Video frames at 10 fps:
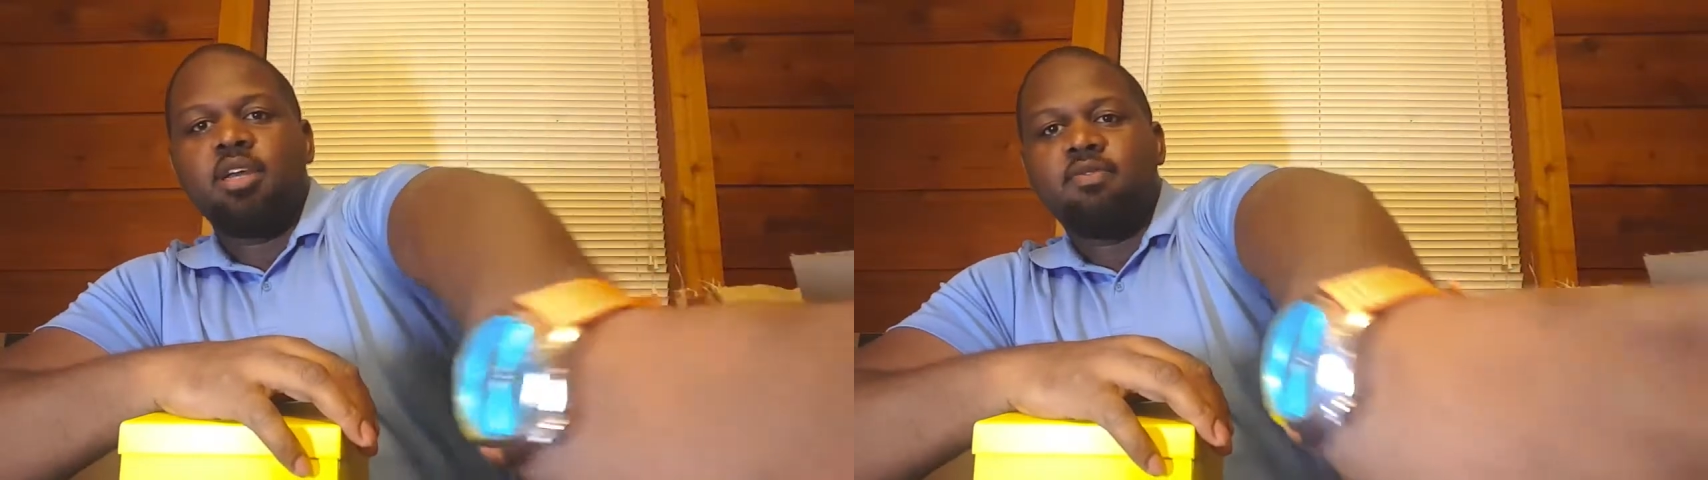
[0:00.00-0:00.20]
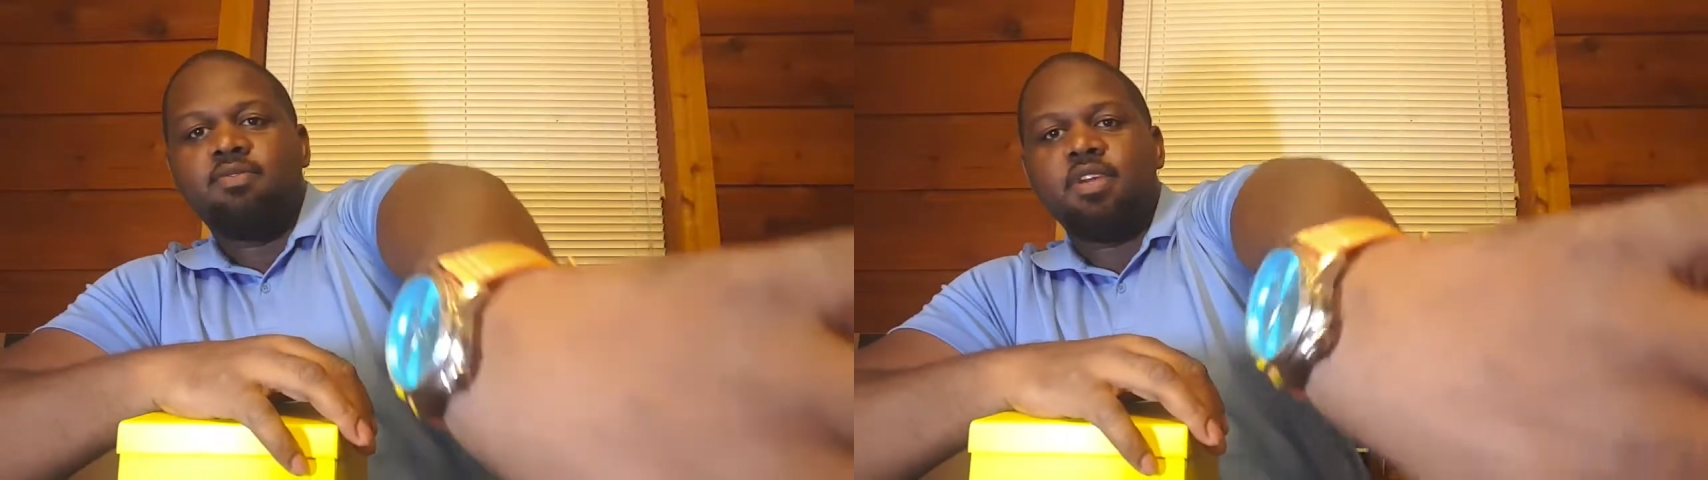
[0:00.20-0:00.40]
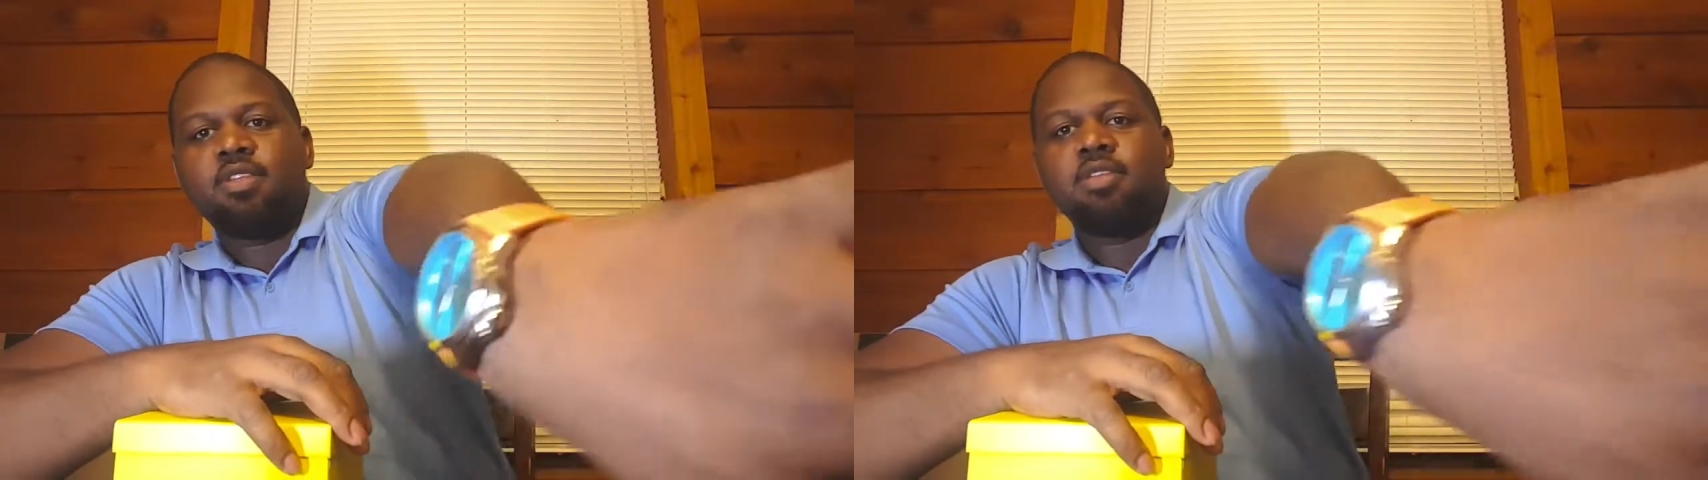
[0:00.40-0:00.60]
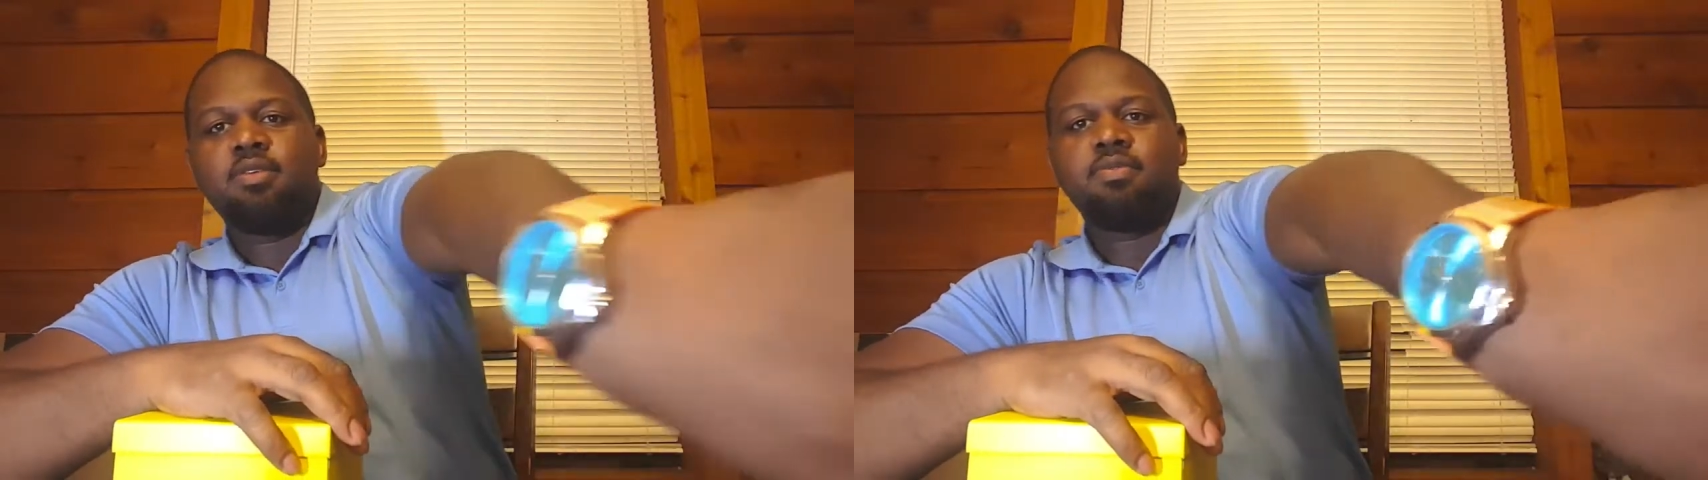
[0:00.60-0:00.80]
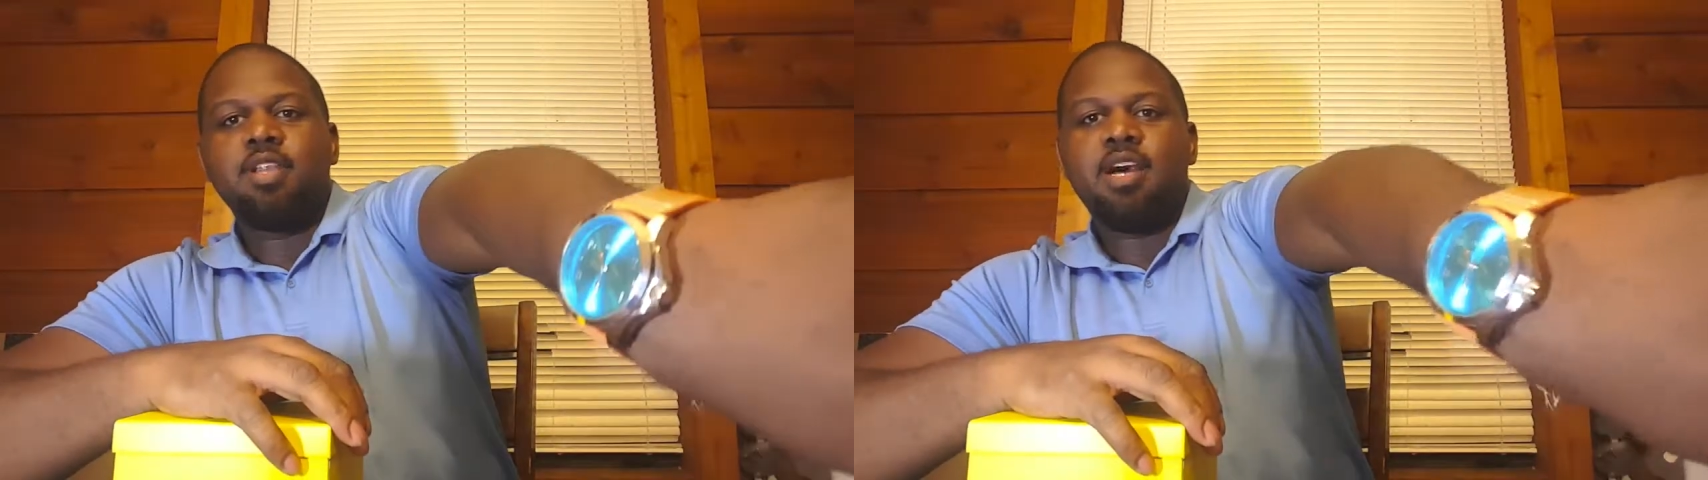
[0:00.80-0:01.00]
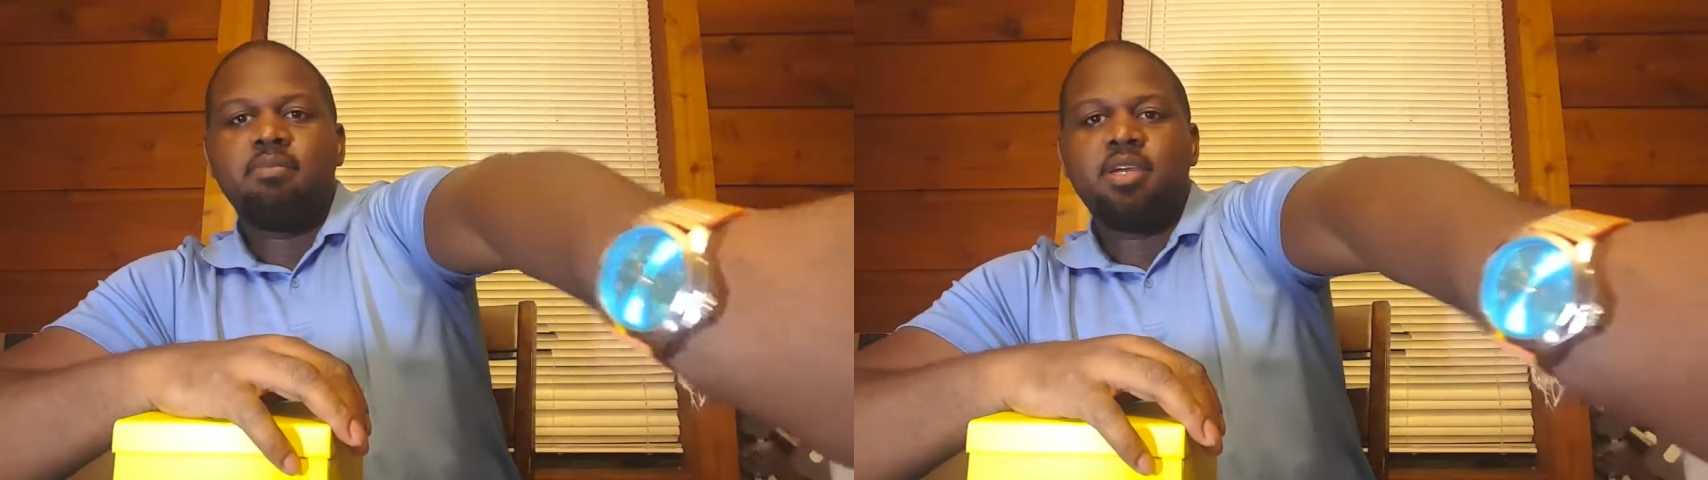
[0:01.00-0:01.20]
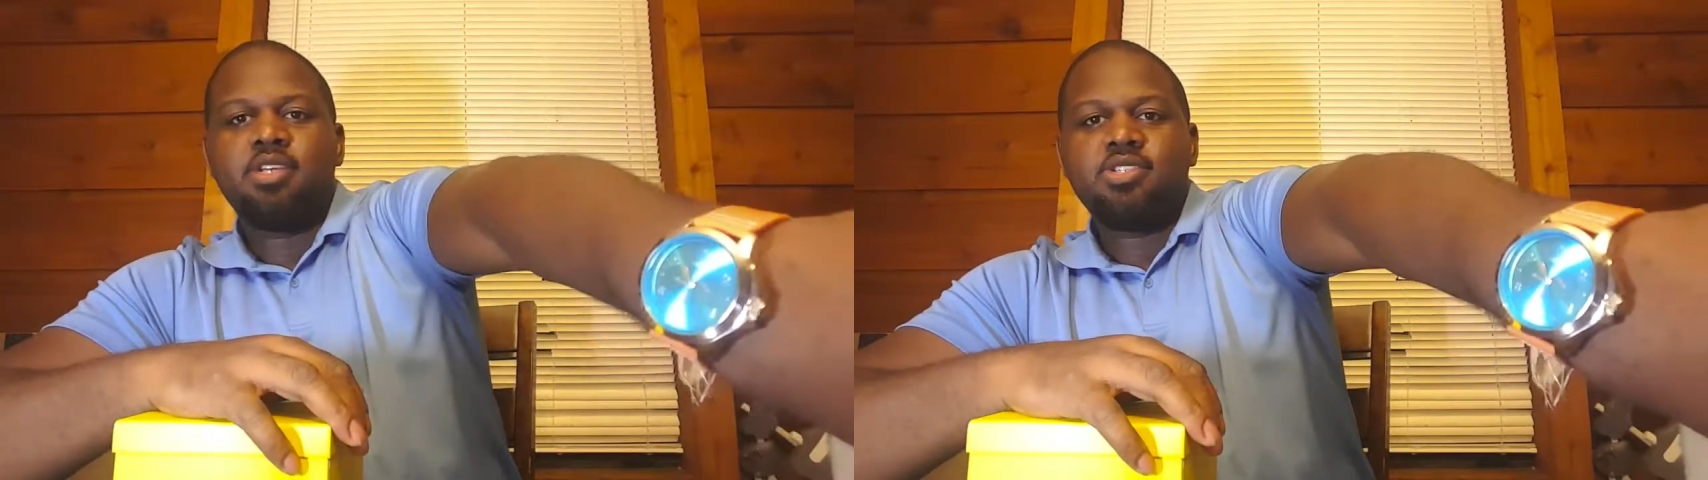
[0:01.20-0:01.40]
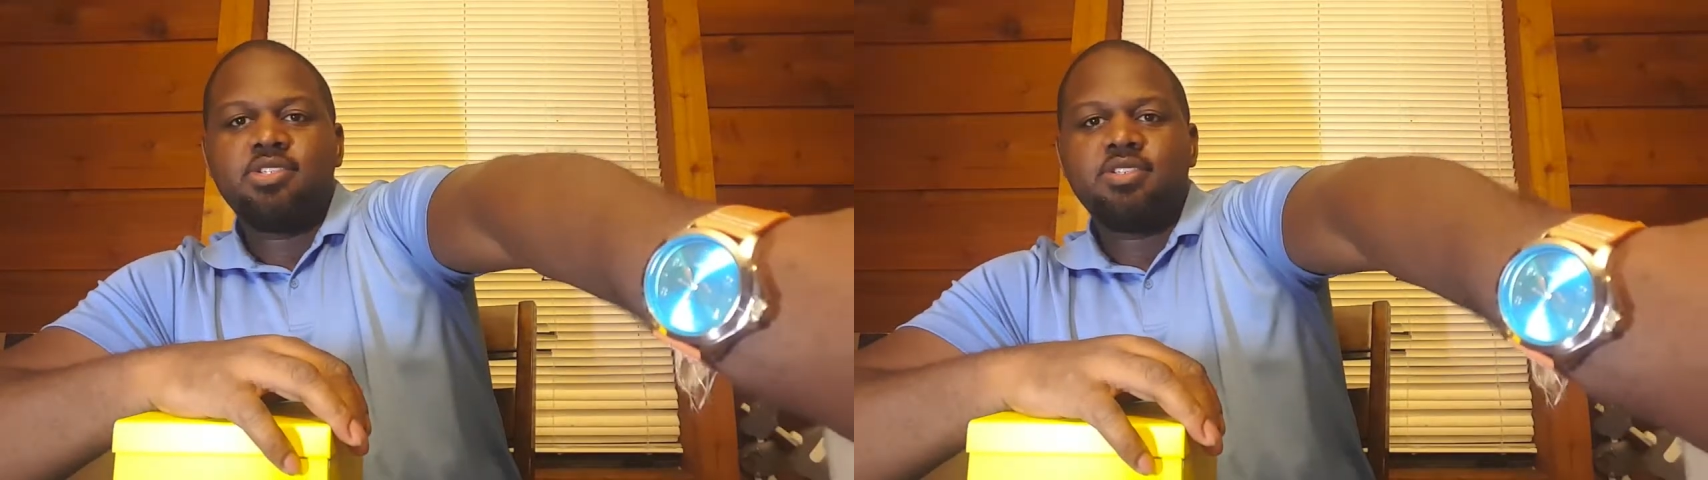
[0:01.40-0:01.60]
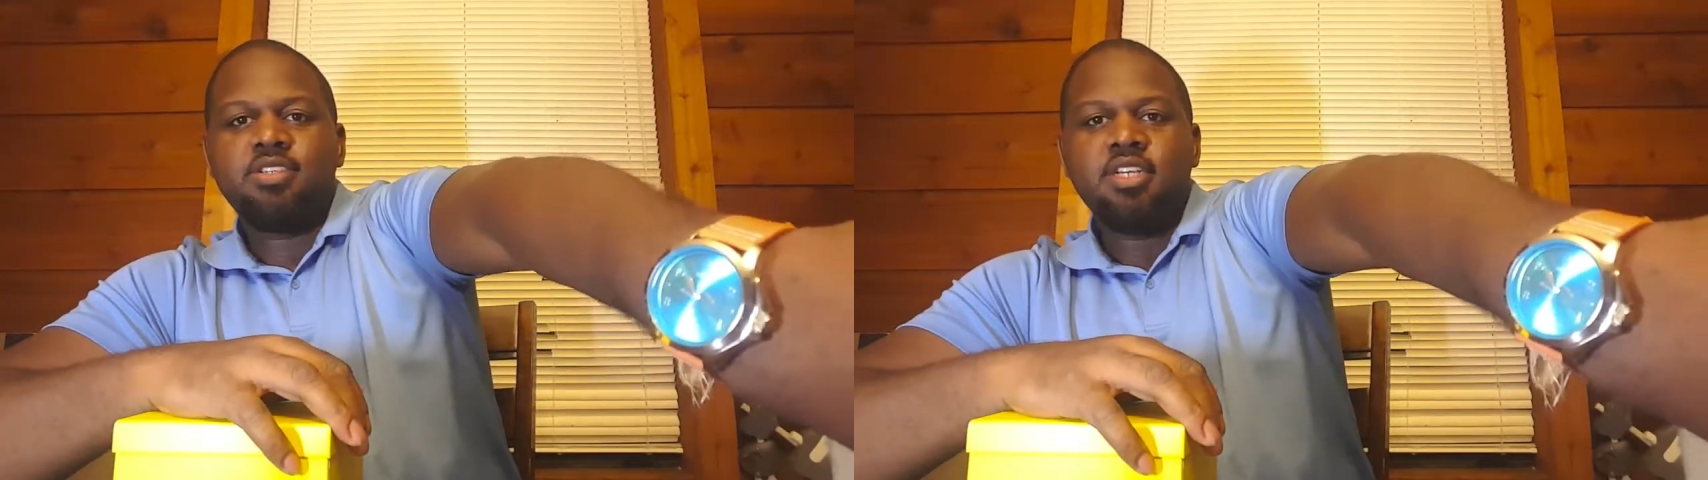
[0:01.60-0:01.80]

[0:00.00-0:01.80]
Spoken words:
Invicta Flymaster